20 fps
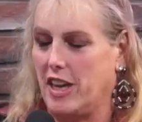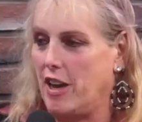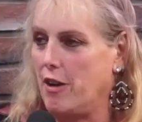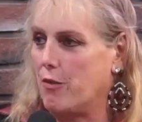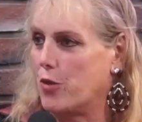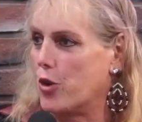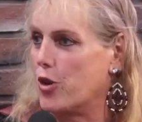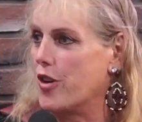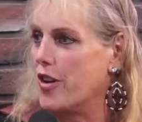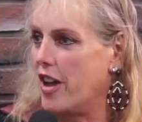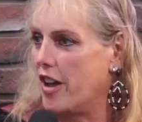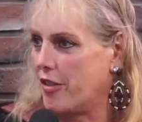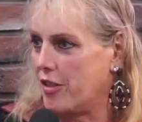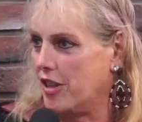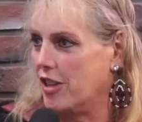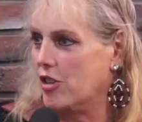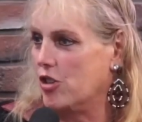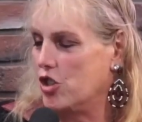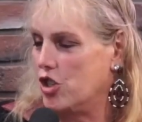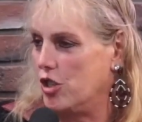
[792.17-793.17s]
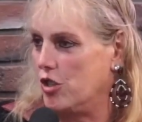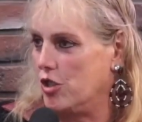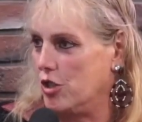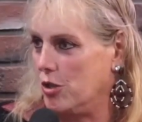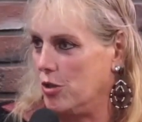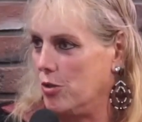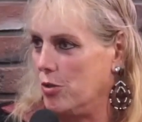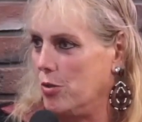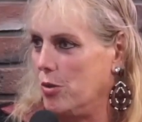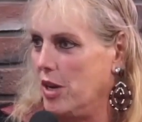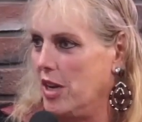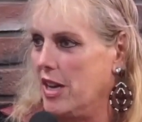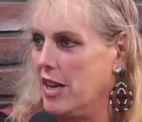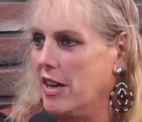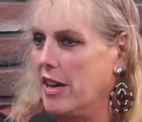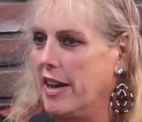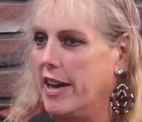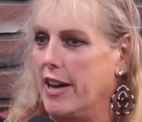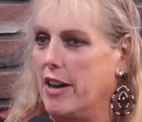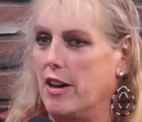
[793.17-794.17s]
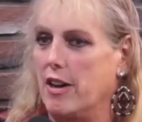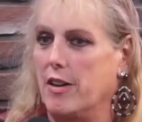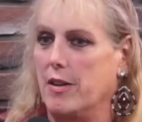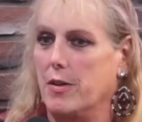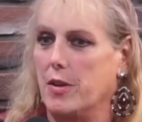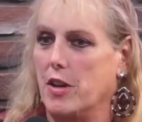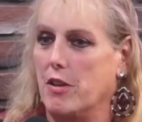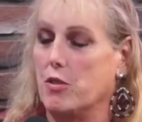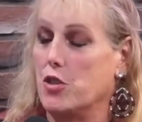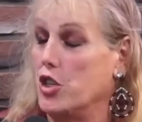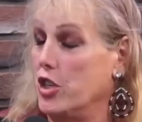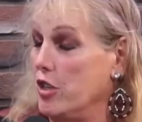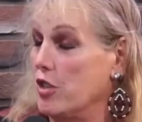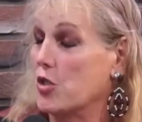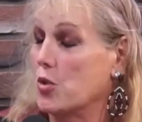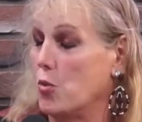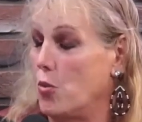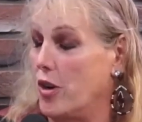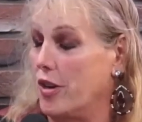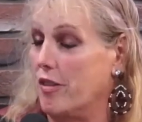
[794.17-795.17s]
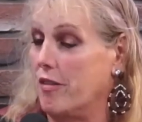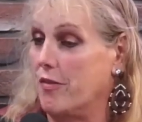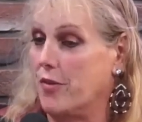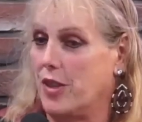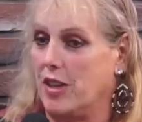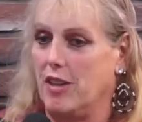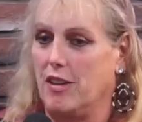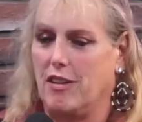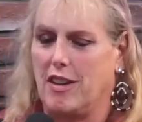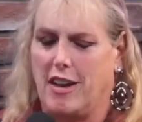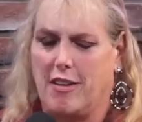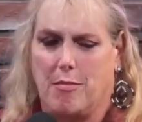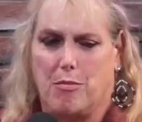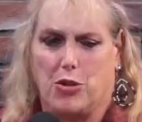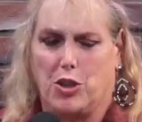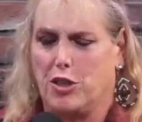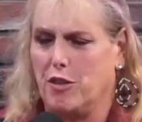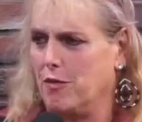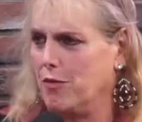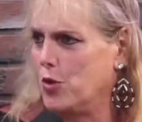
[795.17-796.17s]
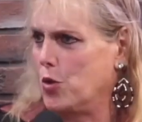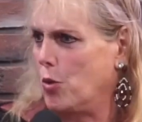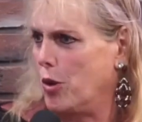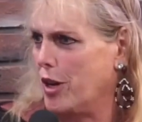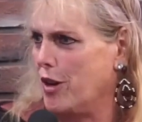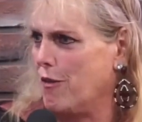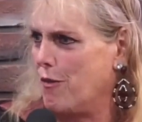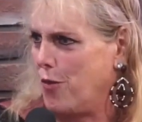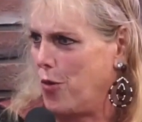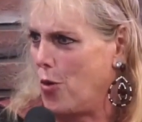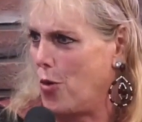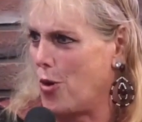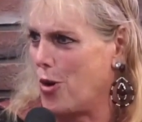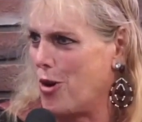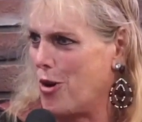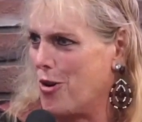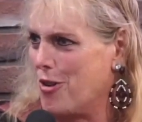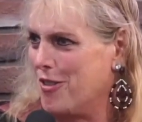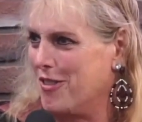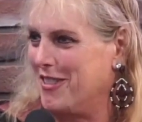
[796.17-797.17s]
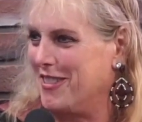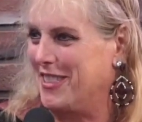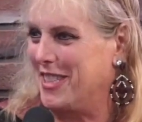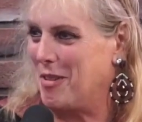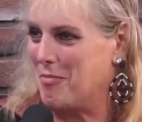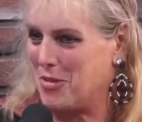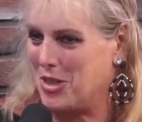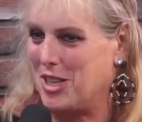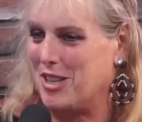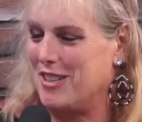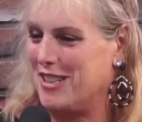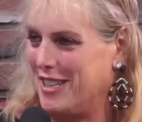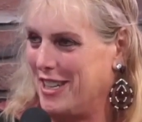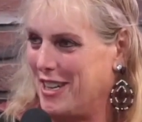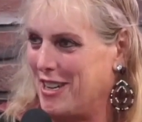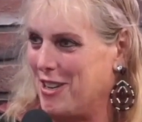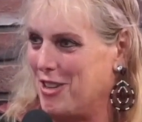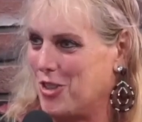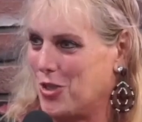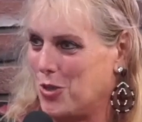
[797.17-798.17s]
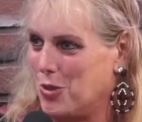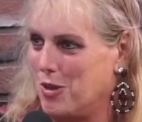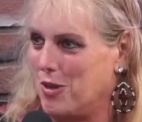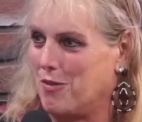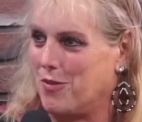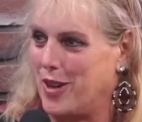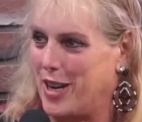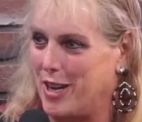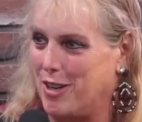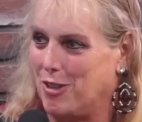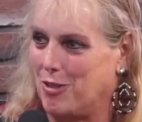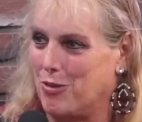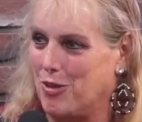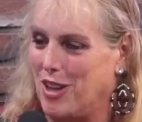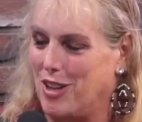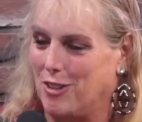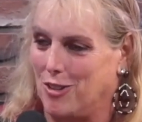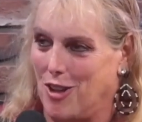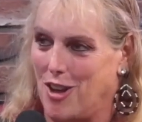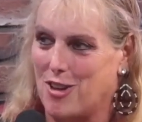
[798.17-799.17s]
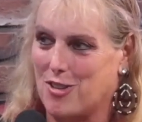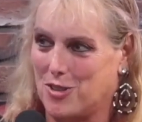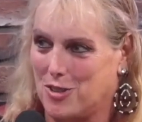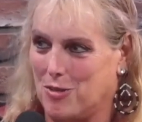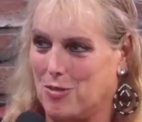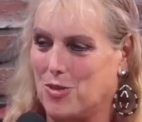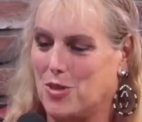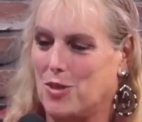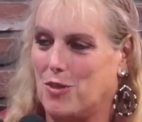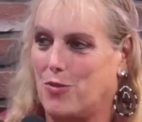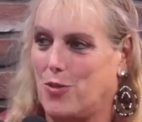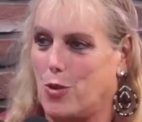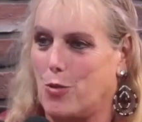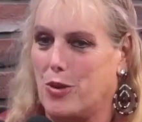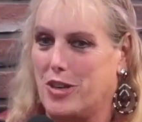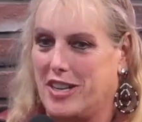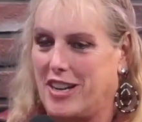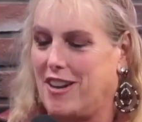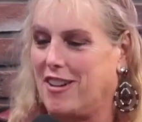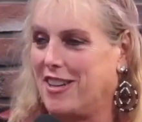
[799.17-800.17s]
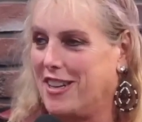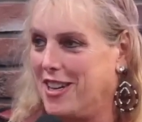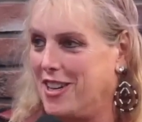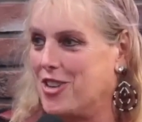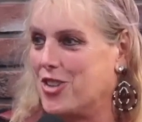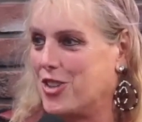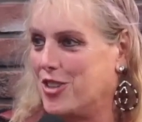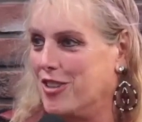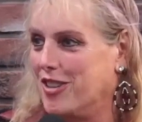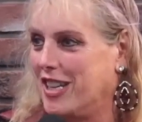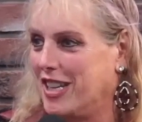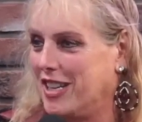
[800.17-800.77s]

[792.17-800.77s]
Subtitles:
gave her nothing to do. She is one of the, I believe, 24 deputy DAs who have filed lawsuits for retaliation